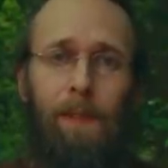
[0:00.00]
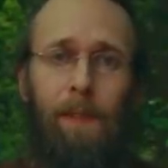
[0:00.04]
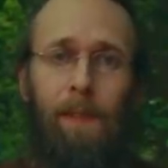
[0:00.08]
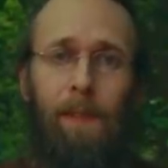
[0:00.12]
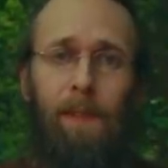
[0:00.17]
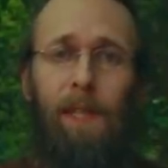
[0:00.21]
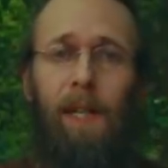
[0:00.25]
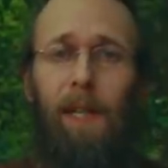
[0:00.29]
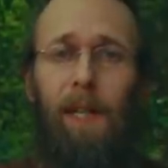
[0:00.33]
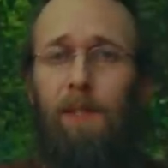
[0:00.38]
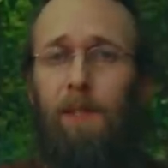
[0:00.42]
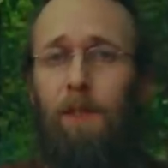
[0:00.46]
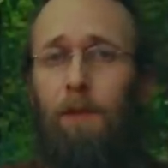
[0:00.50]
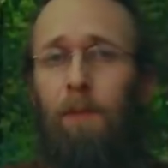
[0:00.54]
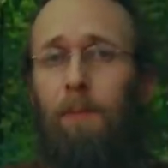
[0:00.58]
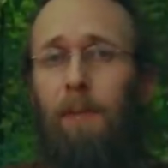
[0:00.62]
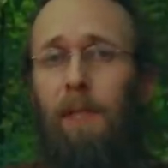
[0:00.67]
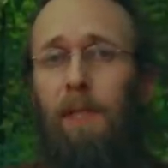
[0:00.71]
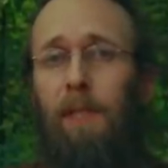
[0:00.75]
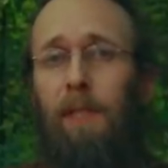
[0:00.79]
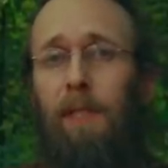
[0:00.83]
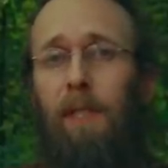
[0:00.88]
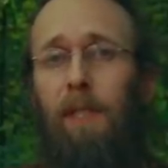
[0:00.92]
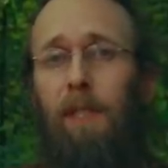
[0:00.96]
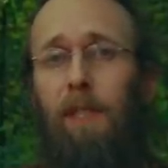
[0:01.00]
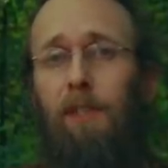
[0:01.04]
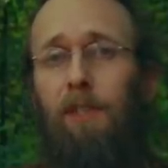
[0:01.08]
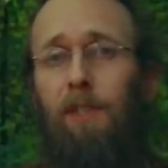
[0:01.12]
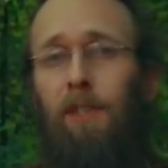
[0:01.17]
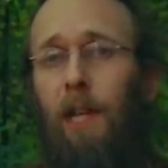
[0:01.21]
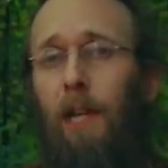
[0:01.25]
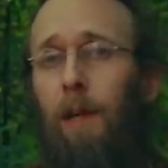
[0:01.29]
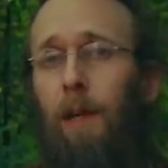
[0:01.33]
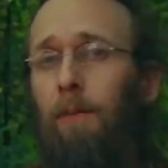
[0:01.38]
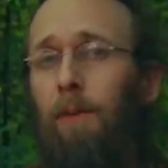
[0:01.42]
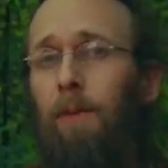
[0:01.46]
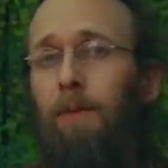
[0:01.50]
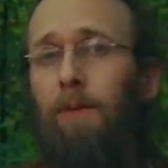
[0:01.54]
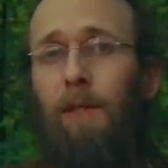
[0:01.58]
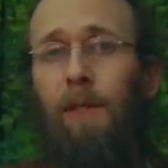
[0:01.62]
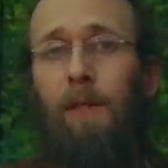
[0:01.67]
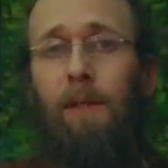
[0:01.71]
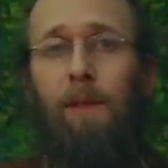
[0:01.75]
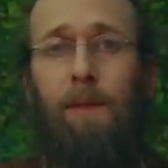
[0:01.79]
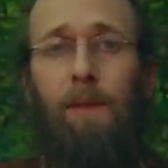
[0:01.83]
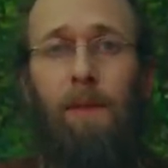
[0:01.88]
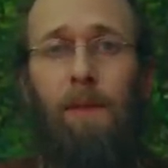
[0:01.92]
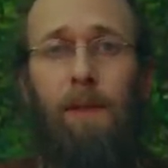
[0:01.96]
not to be ashamed of it,
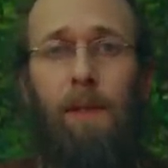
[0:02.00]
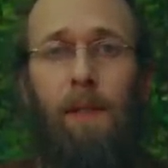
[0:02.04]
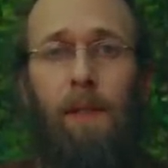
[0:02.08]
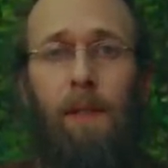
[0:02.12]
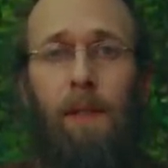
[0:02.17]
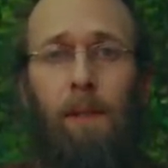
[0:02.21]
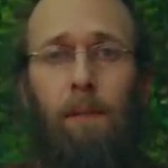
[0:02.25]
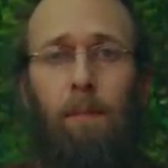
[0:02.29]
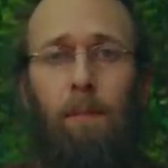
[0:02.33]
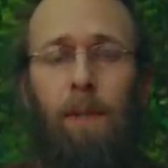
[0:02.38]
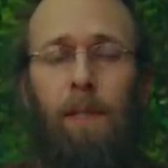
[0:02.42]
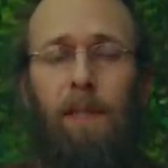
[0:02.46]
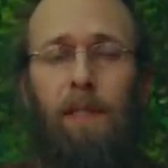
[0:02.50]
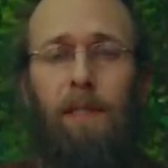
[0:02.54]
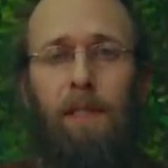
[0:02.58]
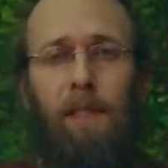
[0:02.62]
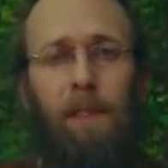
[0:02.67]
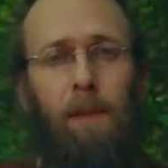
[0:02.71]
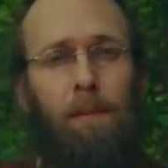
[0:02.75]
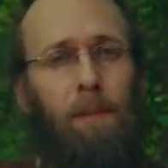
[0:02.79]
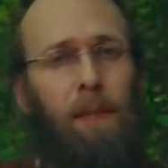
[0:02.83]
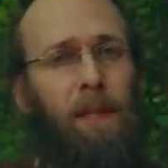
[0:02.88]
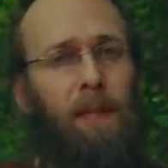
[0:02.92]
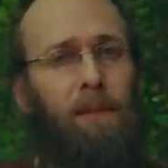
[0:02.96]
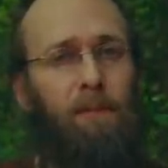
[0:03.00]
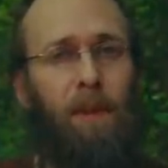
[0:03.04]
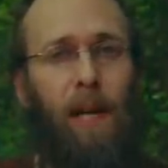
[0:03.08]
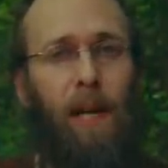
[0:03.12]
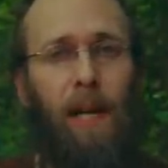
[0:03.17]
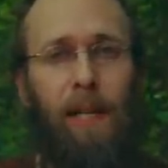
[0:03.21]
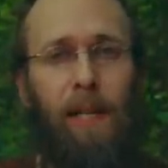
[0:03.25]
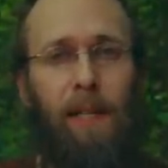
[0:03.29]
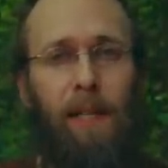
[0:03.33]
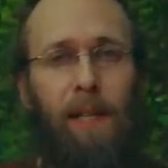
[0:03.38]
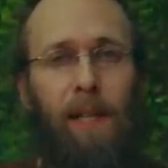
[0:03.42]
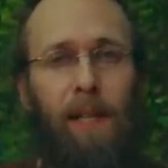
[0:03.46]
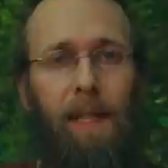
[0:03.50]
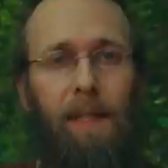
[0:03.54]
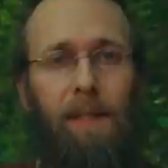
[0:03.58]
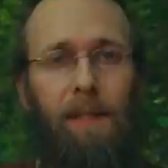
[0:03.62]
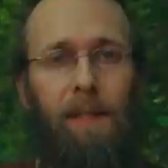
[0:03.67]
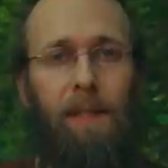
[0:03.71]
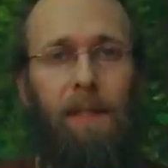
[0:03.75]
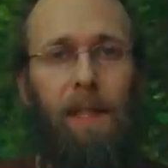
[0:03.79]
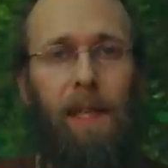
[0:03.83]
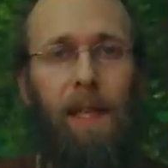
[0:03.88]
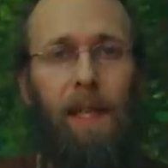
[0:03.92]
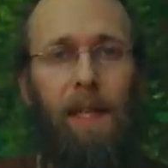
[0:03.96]
but to simply recognize
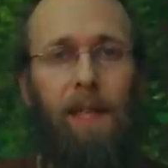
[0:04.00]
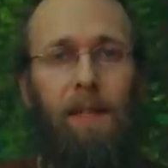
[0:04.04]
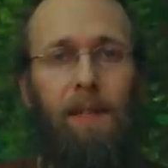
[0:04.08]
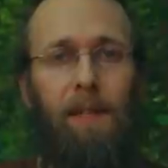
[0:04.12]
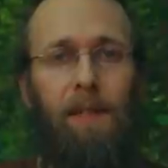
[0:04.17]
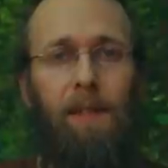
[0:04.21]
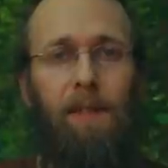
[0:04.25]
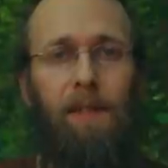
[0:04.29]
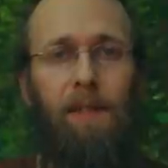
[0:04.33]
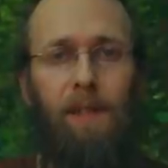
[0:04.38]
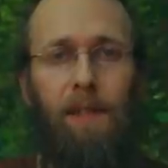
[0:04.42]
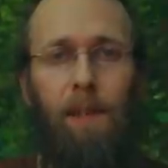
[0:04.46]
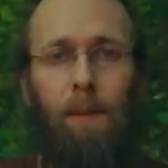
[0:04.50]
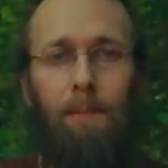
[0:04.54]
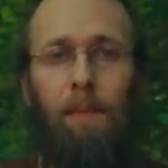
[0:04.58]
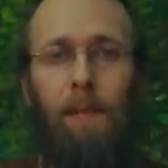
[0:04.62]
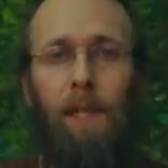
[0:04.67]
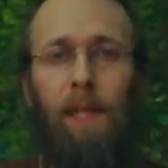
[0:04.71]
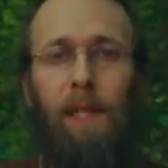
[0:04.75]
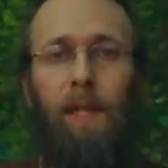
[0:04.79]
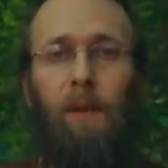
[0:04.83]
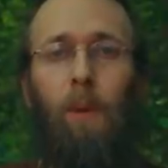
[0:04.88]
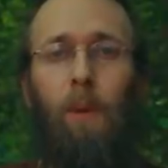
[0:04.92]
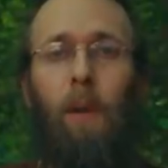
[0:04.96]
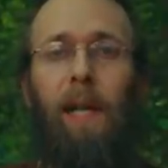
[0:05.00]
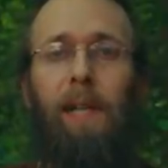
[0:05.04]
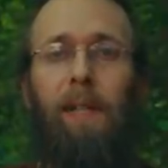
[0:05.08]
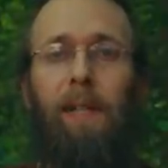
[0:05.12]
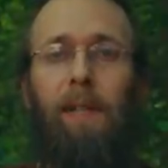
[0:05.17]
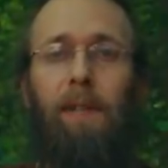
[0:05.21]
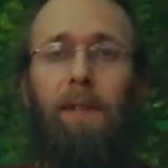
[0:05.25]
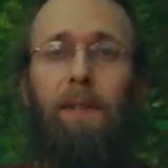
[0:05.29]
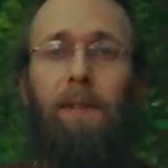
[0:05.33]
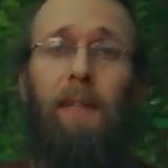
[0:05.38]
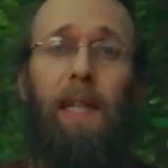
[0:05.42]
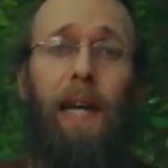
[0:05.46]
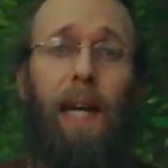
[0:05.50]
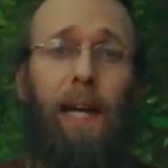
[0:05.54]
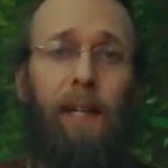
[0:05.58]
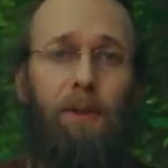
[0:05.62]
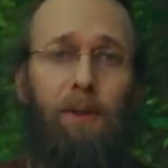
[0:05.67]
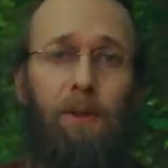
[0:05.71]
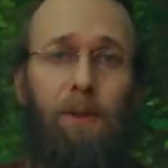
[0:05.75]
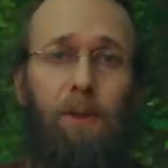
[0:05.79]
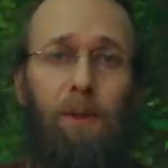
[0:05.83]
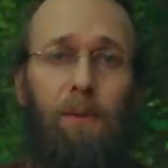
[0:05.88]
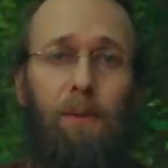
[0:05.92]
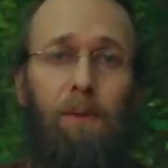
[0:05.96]
it as something quite
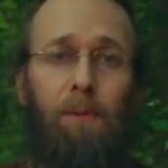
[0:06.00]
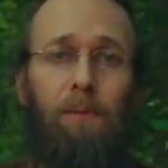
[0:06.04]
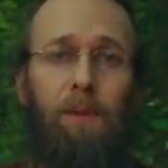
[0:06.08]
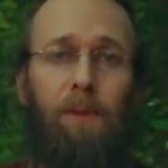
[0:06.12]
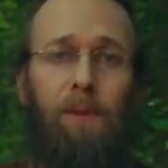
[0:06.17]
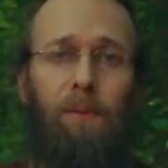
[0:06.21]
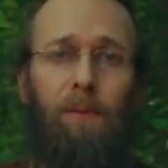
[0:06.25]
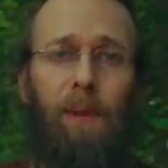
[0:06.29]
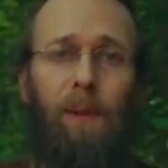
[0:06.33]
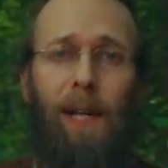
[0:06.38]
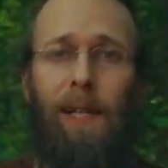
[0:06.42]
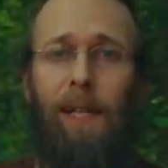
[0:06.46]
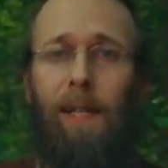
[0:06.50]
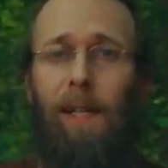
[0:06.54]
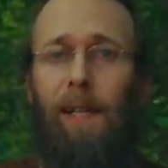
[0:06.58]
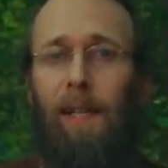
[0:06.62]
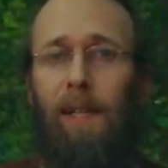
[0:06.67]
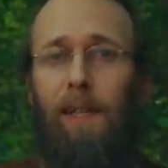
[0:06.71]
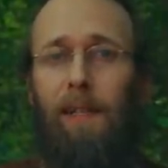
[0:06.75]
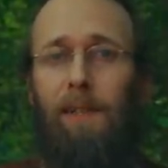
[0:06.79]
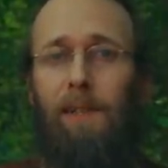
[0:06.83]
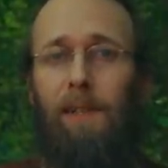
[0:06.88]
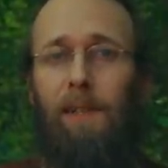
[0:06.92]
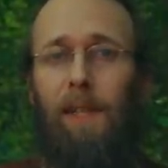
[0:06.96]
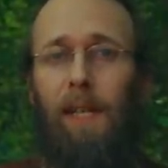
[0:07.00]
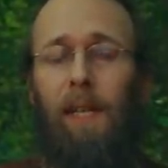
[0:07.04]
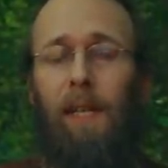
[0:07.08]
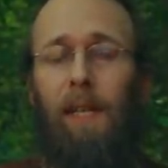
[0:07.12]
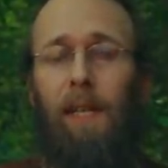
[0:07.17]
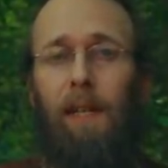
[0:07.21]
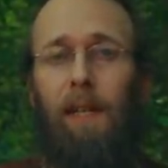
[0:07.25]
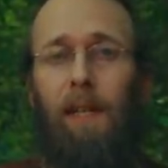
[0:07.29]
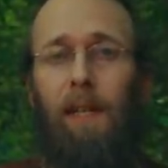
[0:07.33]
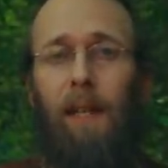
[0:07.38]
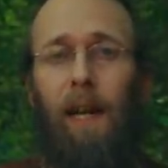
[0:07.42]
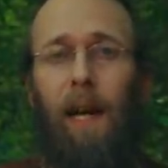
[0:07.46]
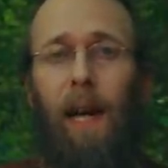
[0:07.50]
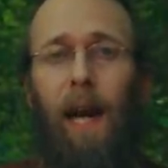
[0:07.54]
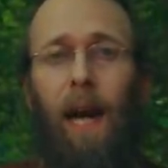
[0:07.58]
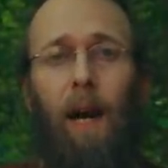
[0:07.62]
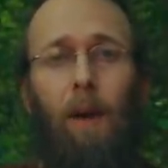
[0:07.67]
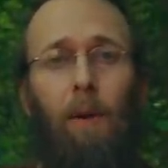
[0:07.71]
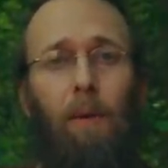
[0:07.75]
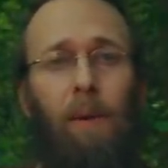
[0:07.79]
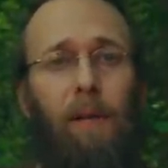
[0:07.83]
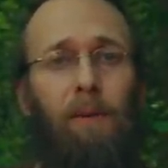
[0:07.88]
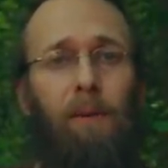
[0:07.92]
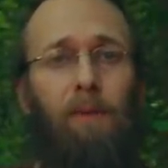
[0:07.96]
natural, to recognize
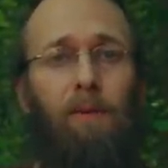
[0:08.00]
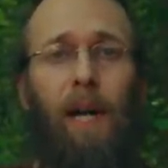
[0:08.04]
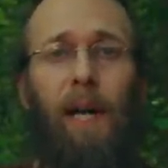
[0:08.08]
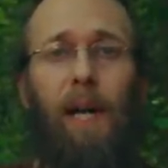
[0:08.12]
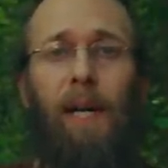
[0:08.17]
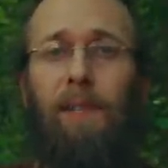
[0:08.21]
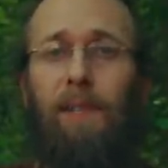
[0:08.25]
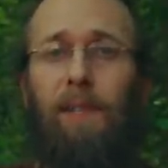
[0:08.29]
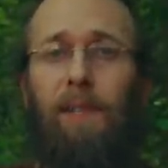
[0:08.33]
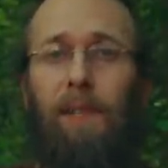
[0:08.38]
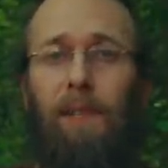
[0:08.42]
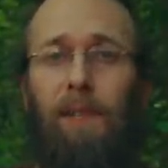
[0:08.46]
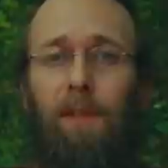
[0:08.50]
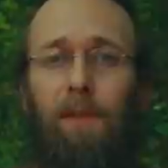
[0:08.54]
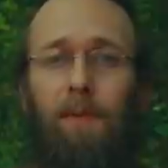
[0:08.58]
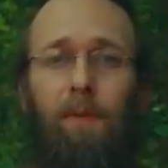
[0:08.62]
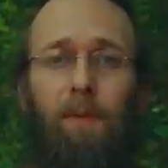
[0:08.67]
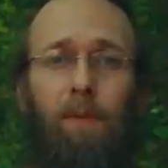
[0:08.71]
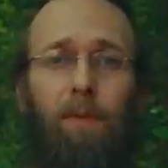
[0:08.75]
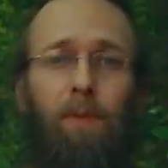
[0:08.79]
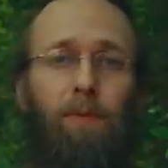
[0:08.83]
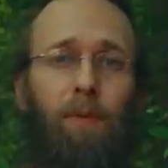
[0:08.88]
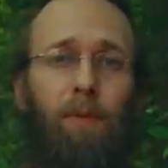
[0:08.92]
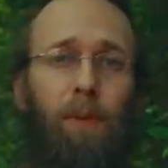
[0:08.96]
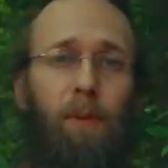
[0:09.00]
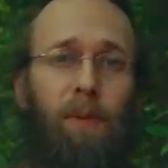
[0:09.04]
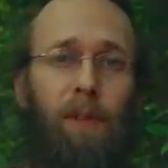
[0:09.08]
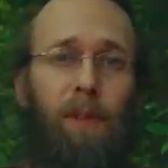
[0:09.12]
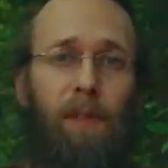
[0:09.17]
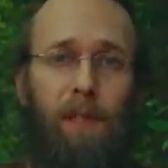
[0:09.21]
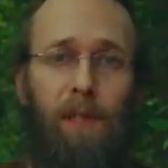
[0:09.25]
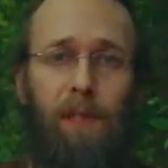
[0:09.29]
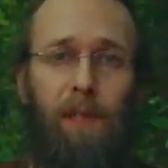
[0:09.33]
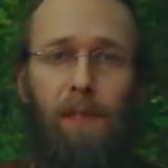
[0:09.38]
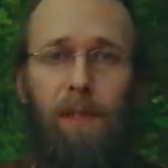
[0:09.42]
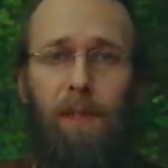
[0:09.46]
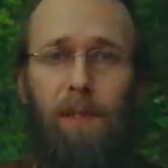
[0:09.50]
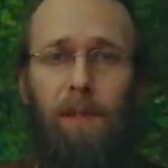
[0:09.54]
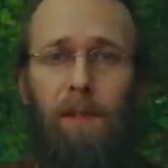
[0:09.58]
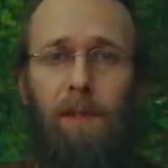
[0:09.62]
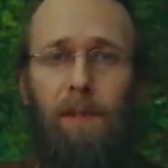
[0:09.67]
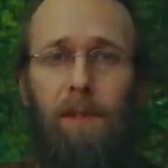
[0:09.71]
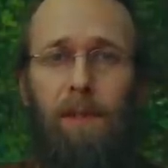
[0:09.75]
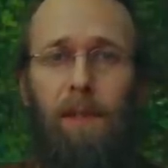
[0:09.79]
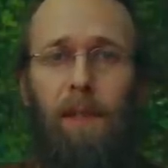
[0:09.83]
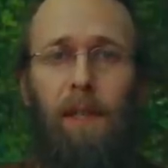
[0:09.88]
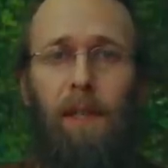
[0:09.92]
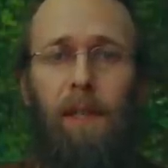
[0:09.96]
how it arises from
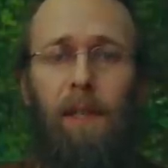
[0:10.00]
resistance,